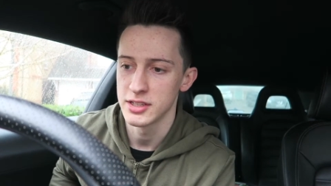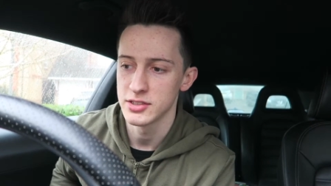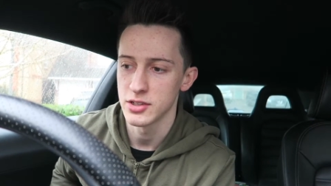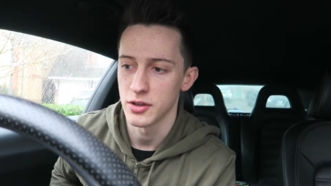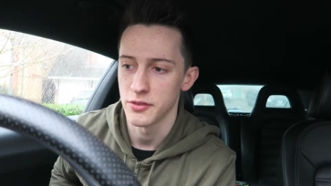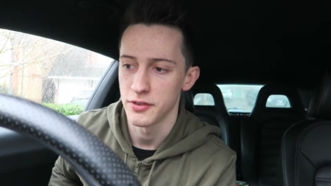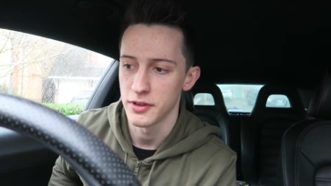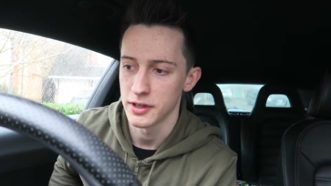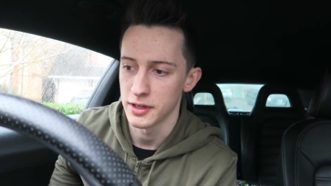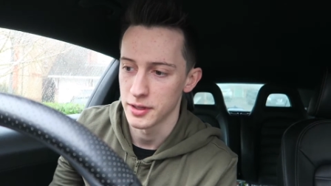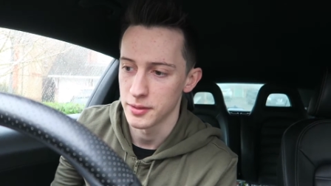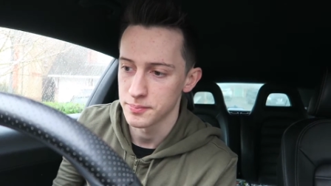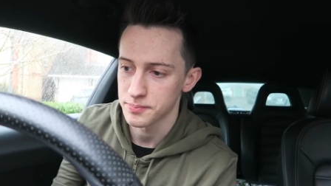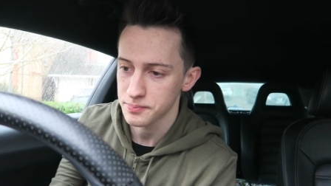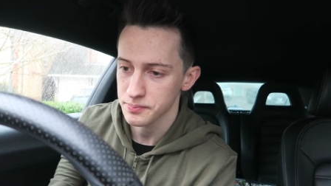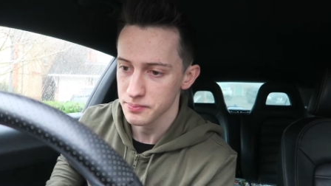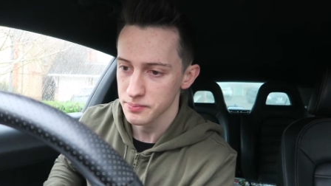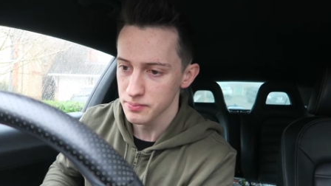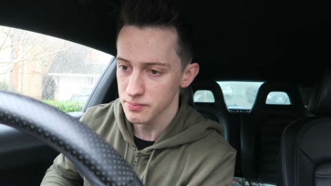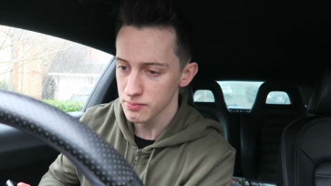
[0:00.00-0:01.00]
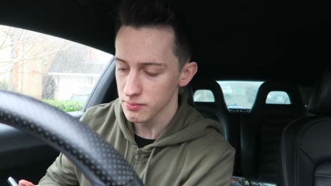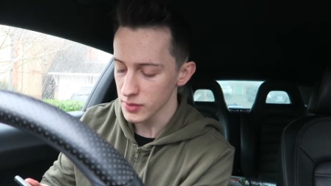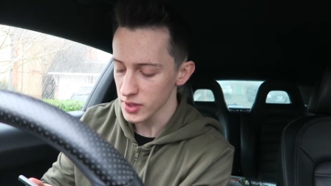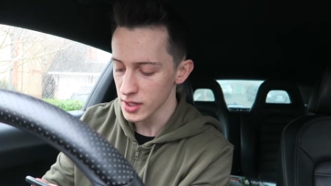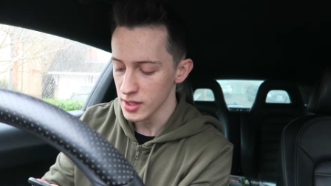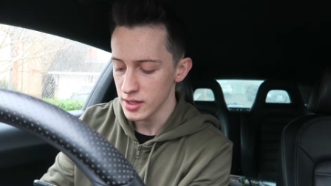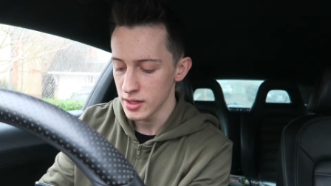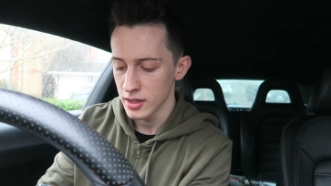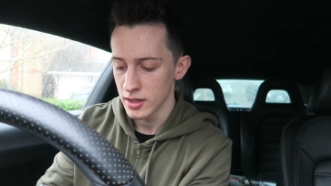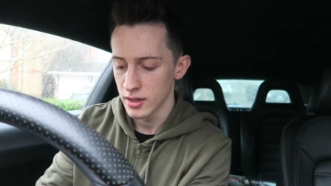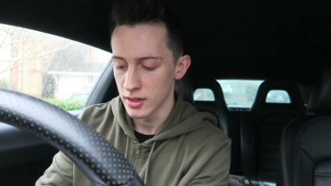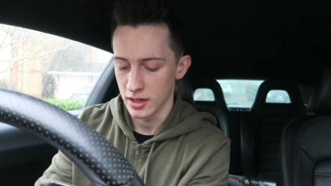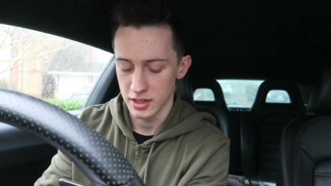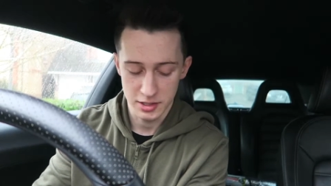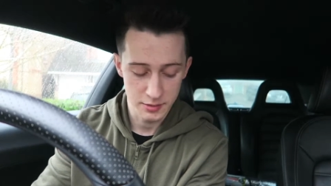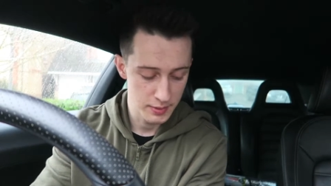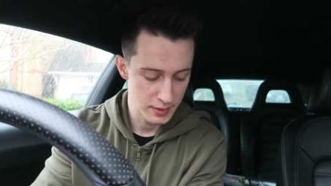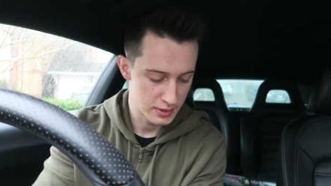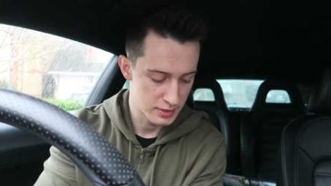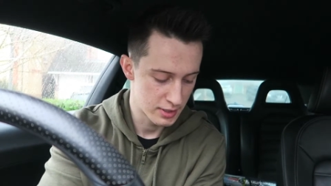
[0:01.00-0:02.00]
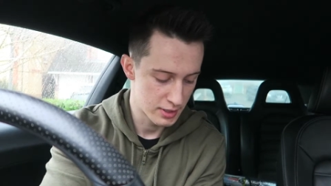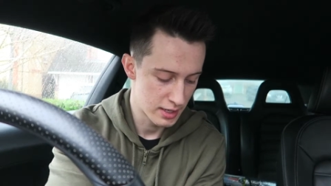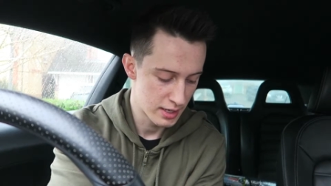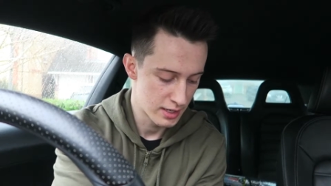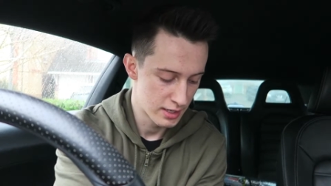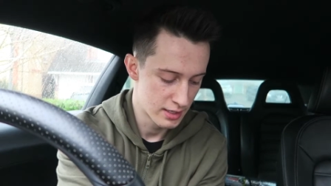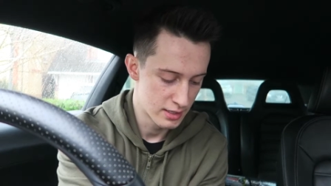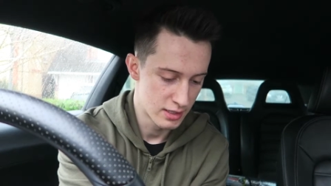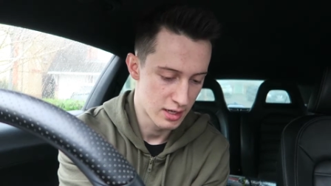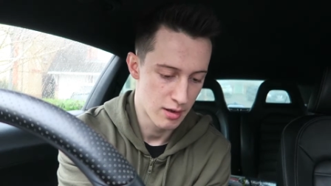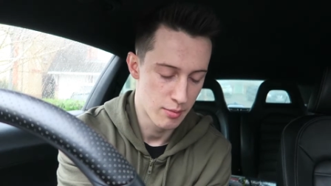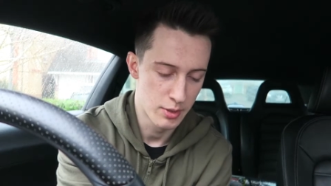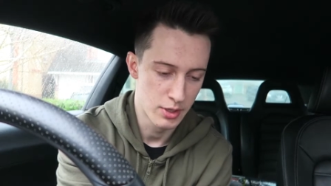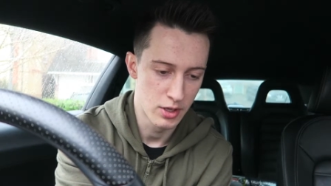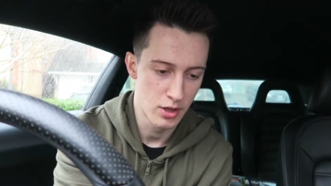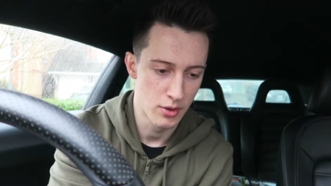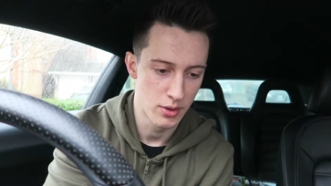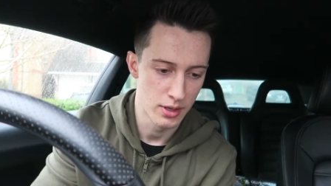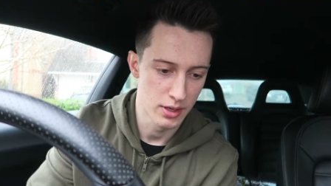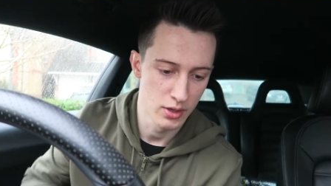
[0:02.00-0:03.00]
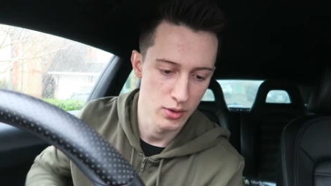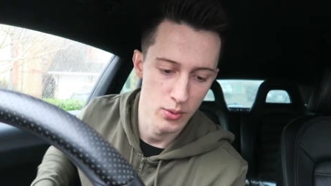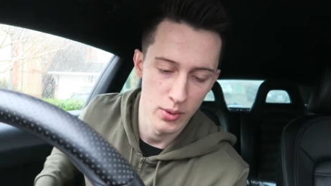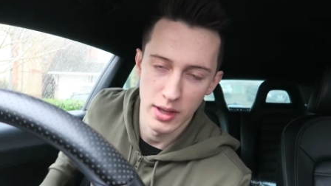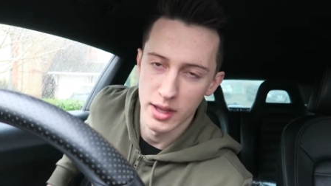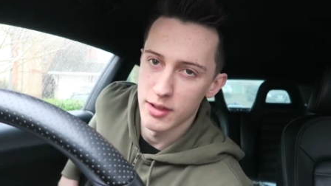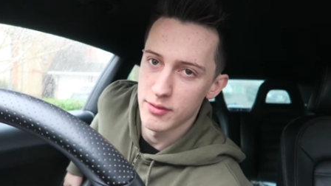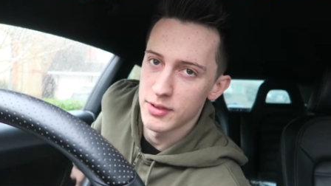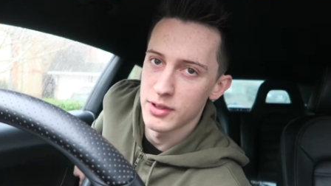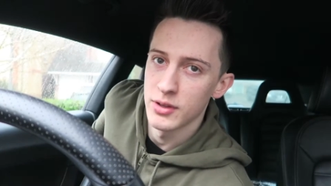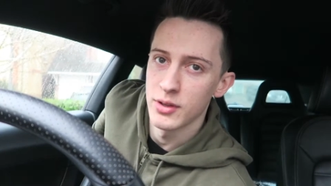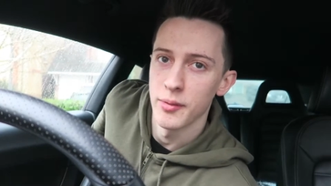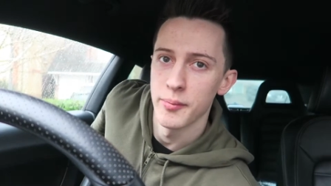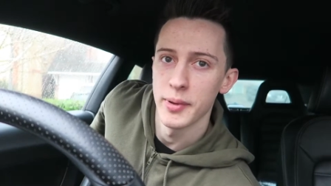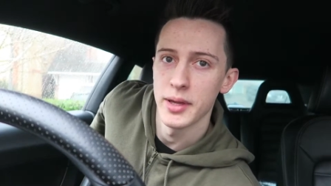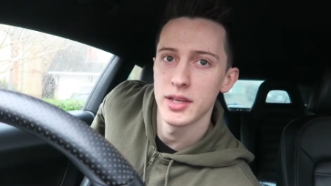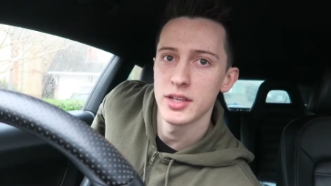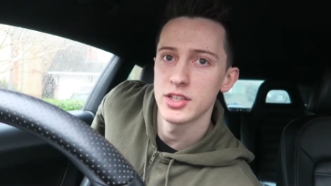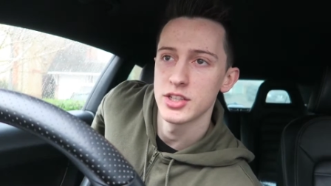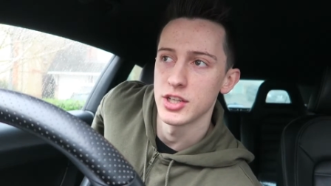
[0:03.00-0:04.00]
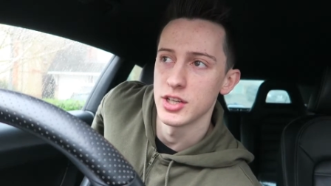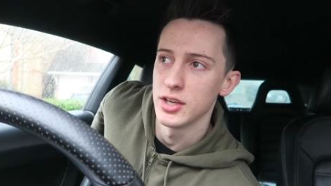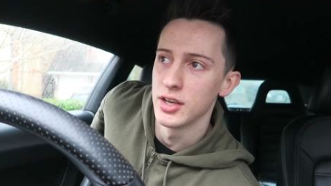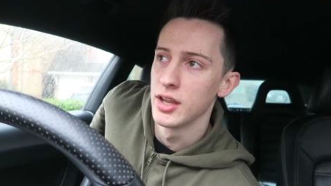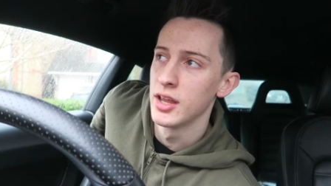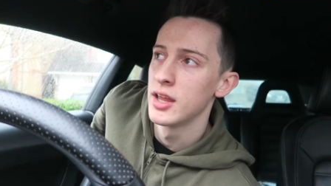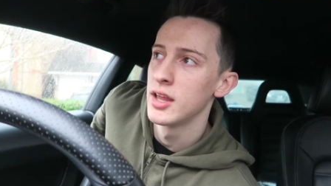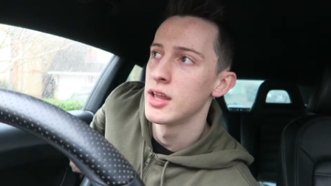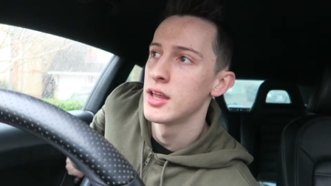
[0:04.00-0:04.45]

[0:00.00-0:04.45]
so I expect today he's going to be going quite heavy on the bench and